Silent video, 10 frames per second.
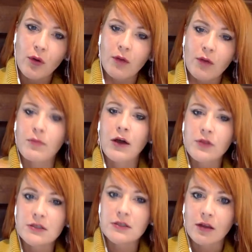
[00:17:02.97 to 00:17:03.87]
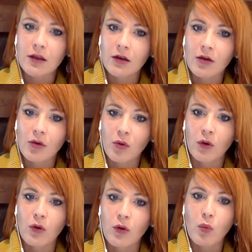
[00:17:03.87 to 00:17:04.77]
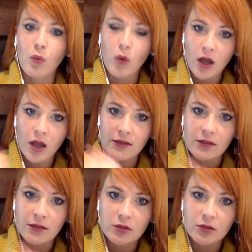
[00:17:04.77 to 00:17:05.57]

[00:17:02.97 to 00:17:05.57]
about the data or why